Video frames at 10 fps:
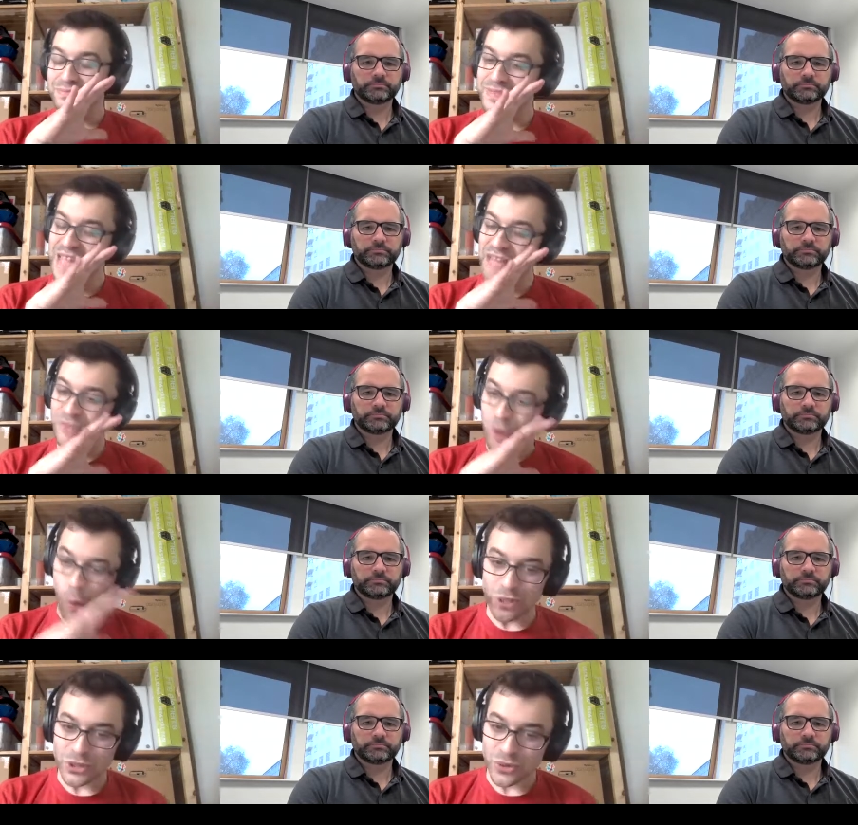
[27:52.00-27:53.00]
Speaker 1: they have
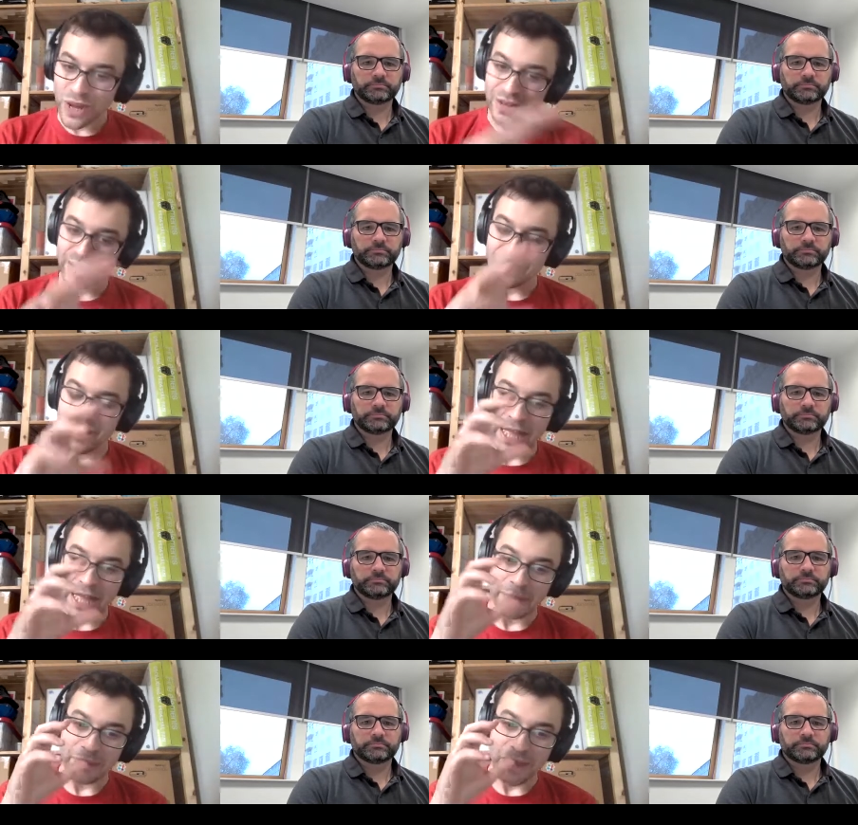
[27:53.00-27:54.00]
cultural,
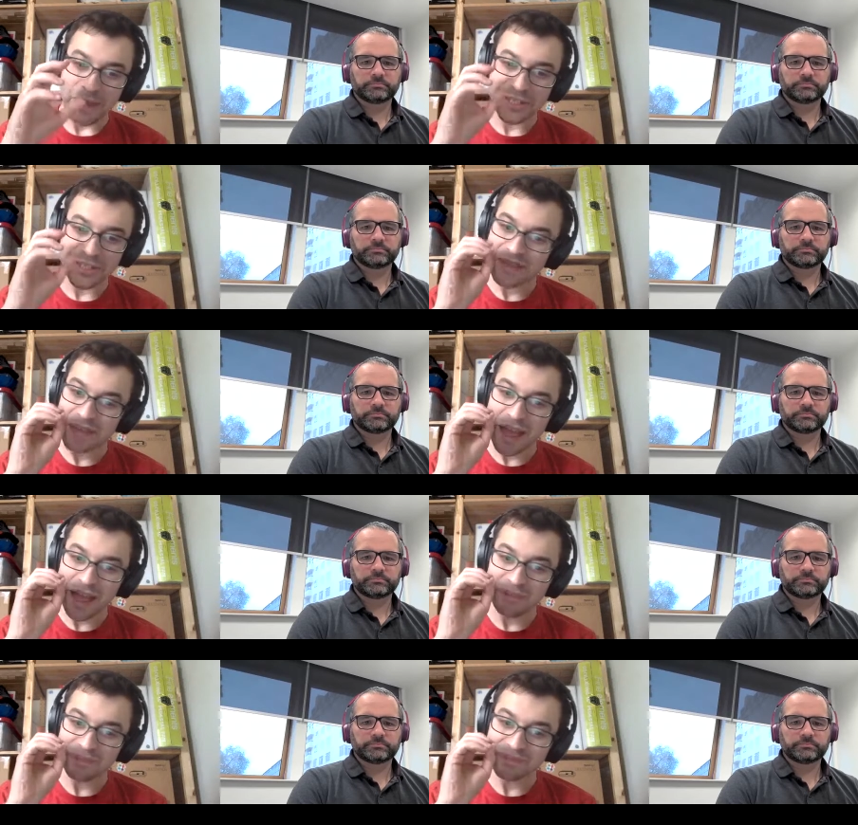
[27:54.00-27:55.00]
um, I would say,
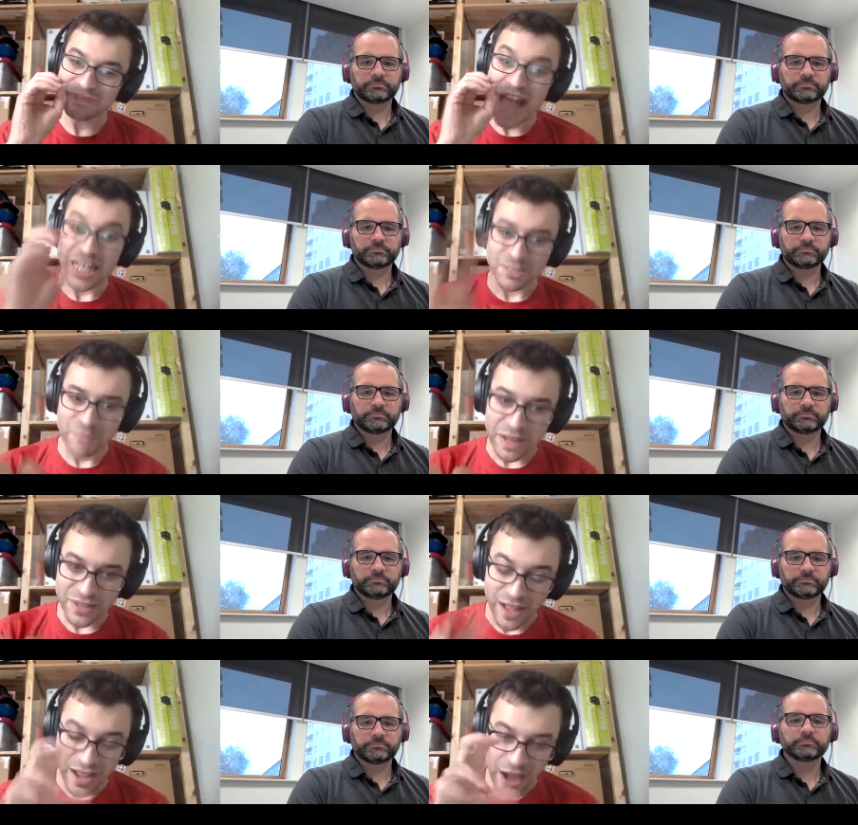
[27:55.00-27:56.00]
um,
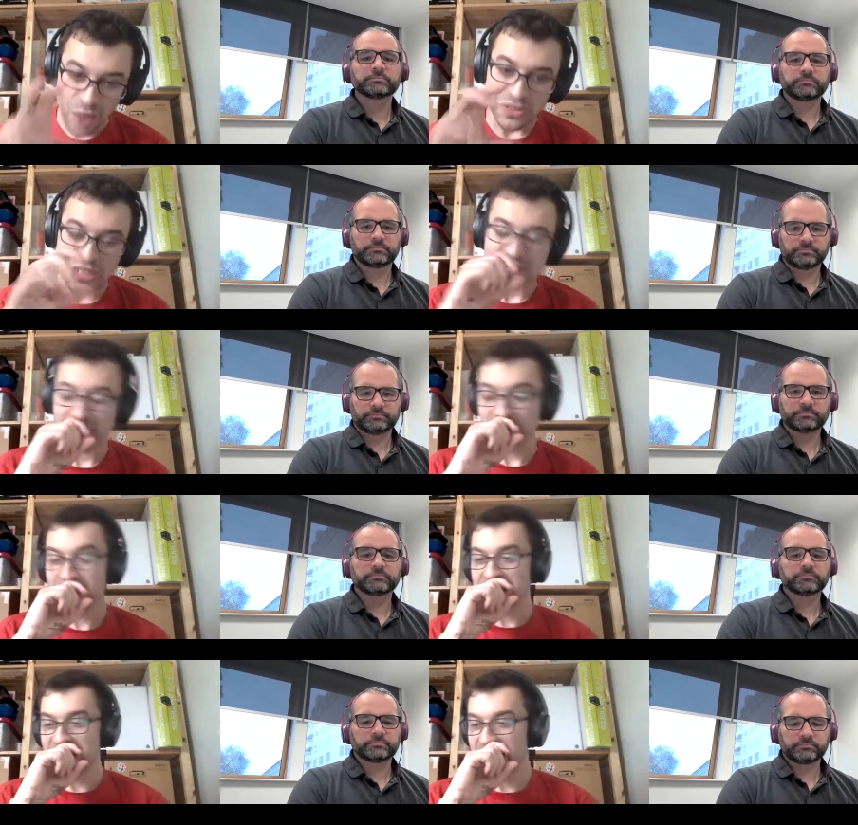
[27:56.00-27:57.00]
aspect around it.
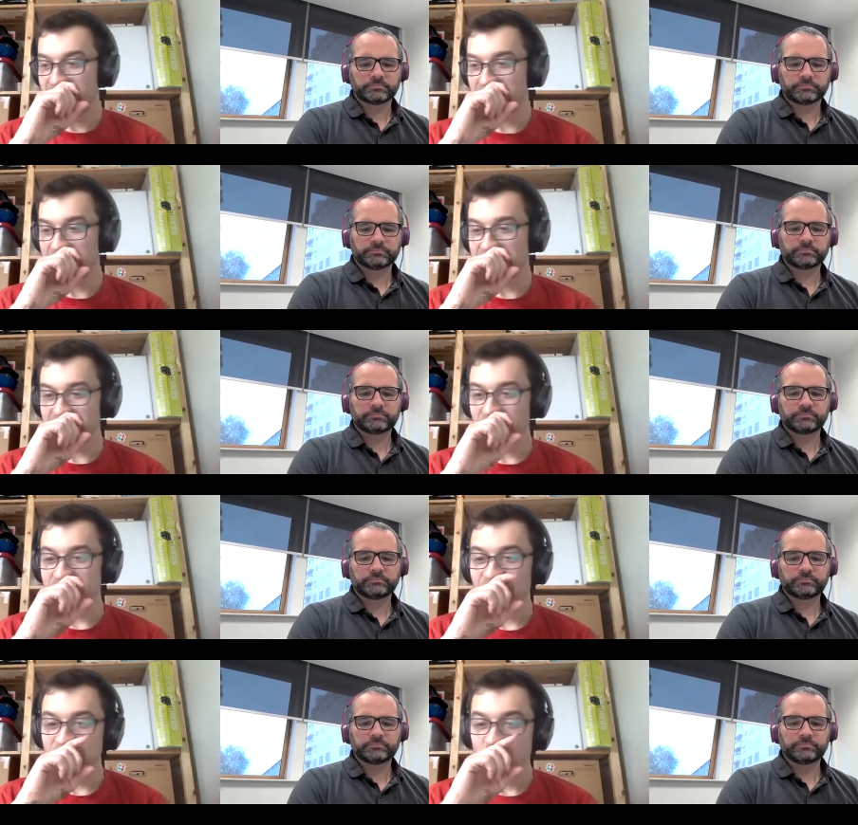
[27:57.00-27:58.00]
Uh, it's not
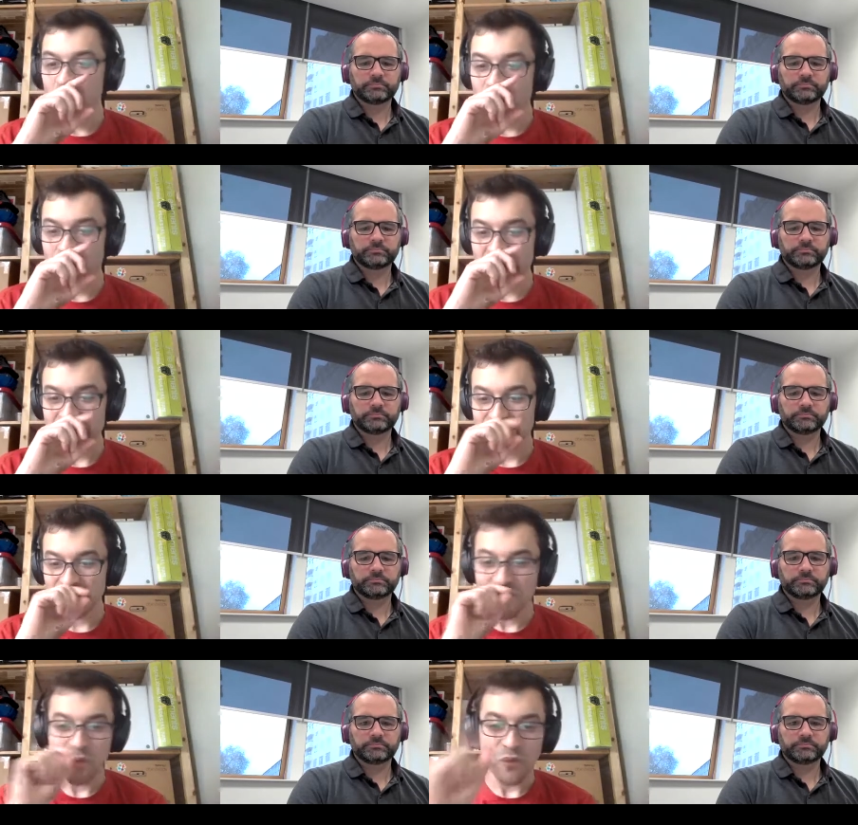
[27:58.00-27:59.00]
something one
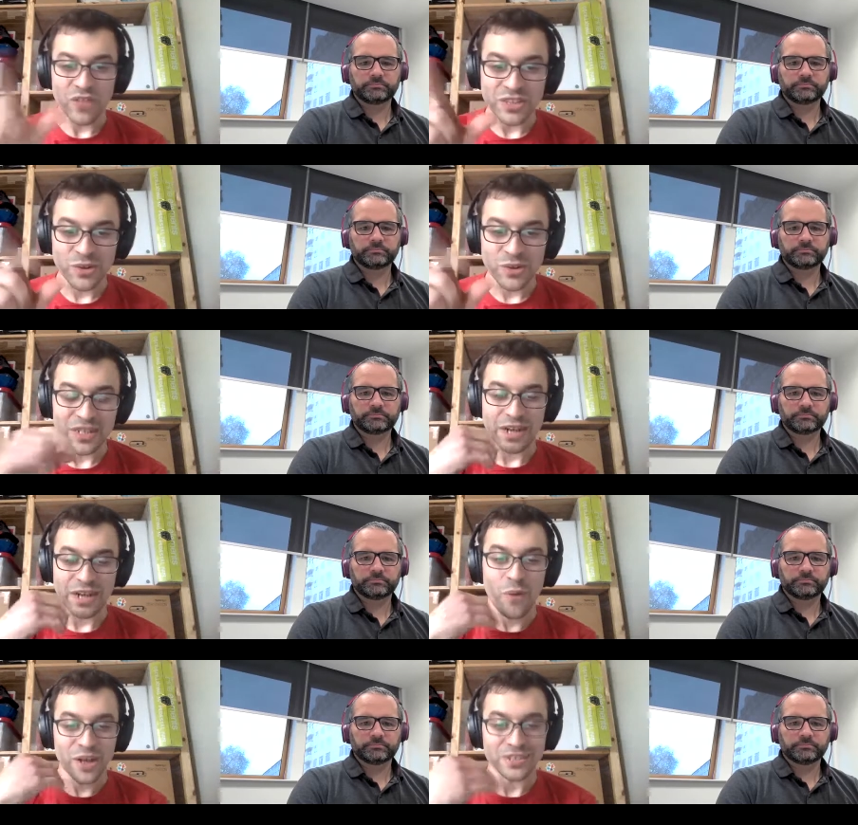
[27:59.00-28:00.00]
person can move the needle. It
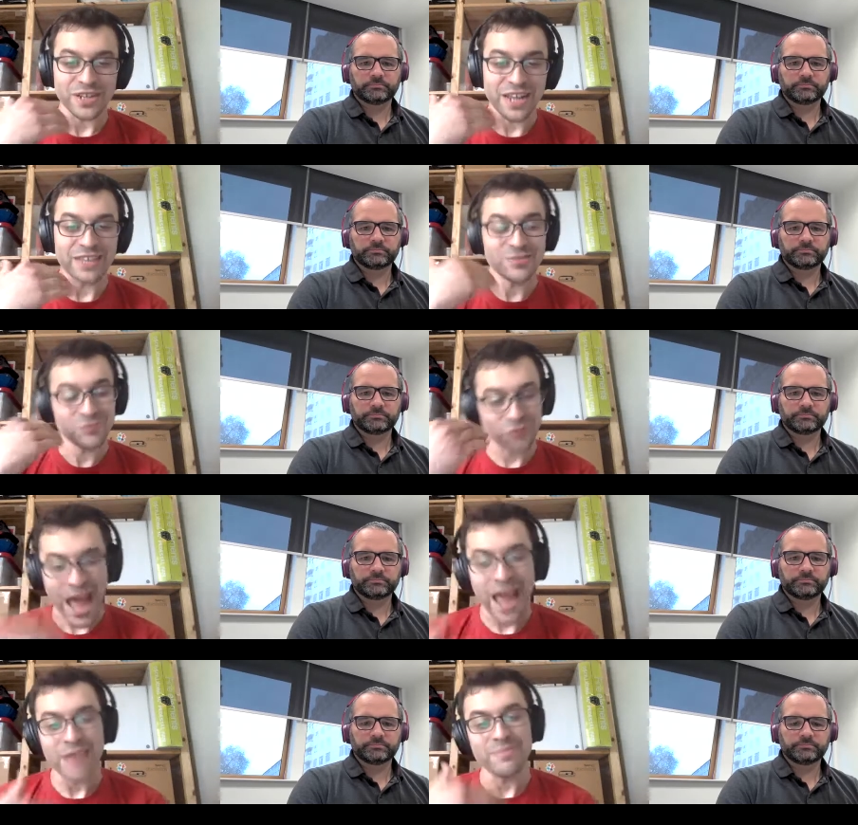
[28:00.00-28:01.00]
requires really
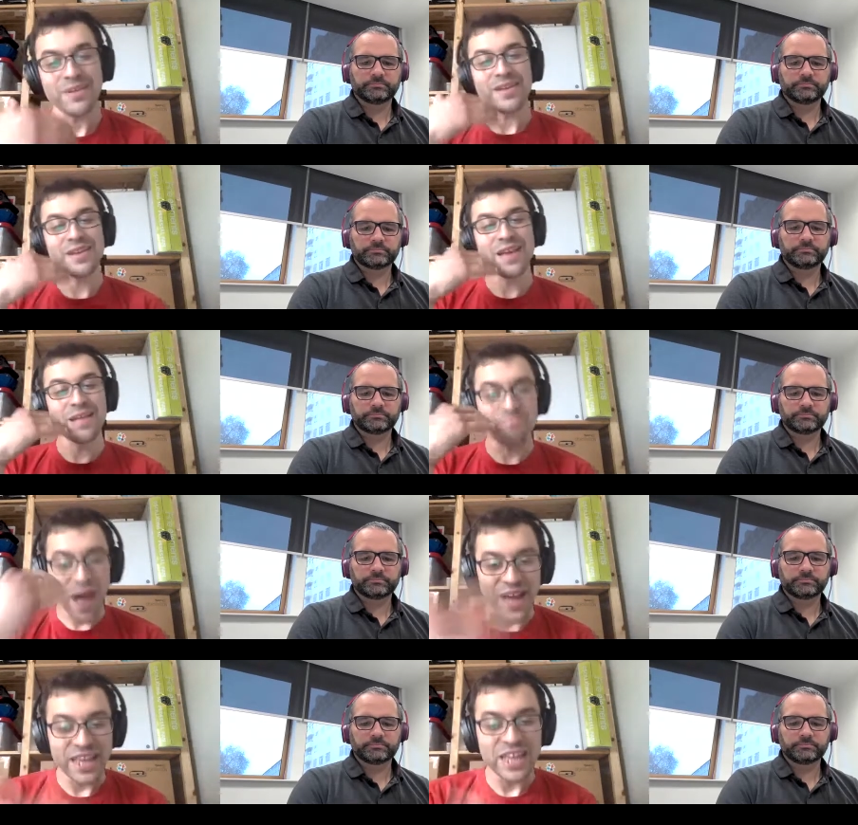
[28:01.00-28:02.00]
time and
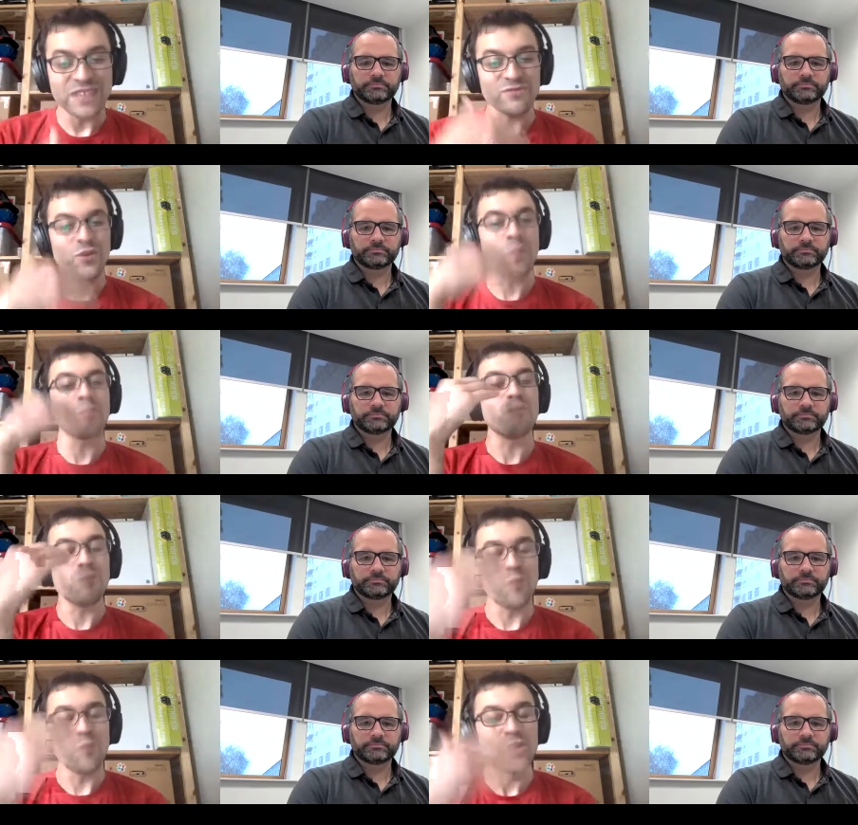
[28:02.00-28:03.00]
buy-in from
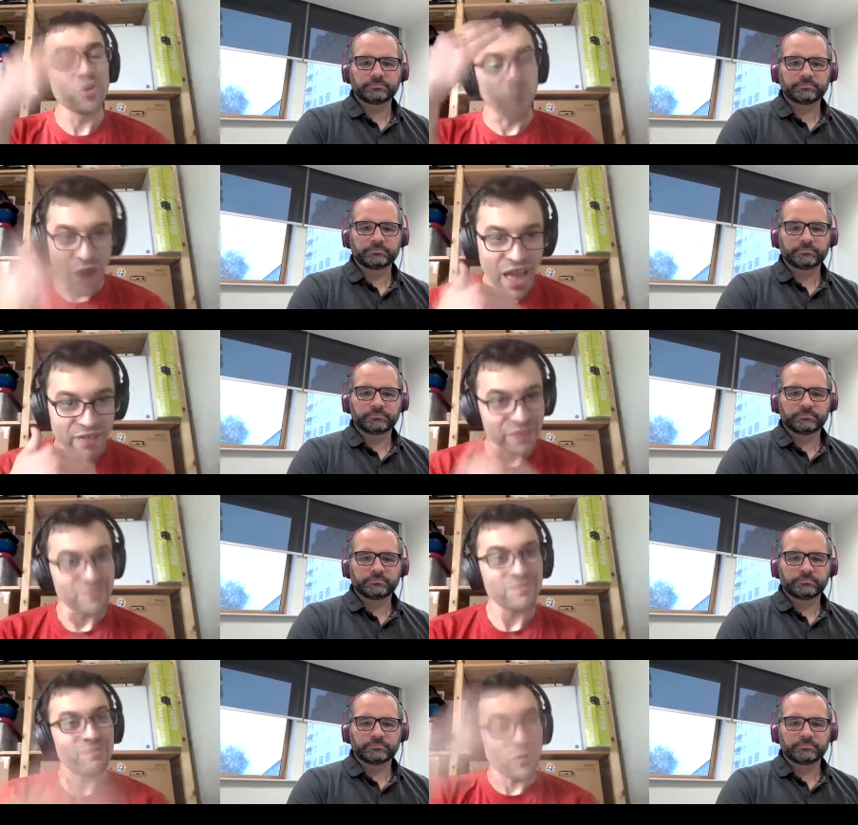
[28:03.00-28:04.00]
multiple
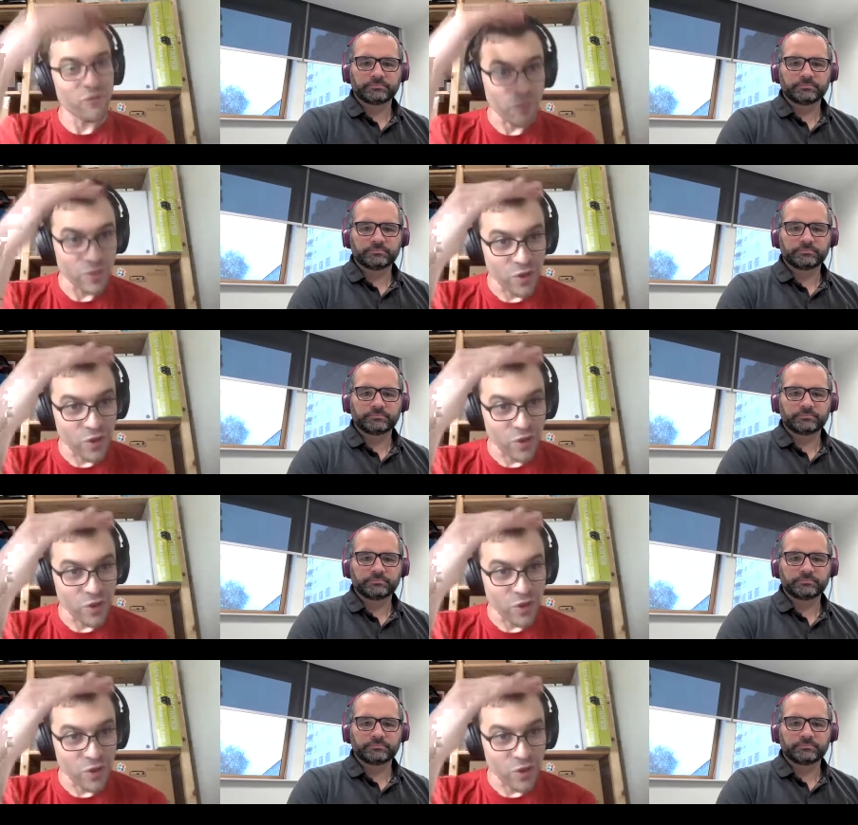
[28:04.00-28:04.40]
levels, from the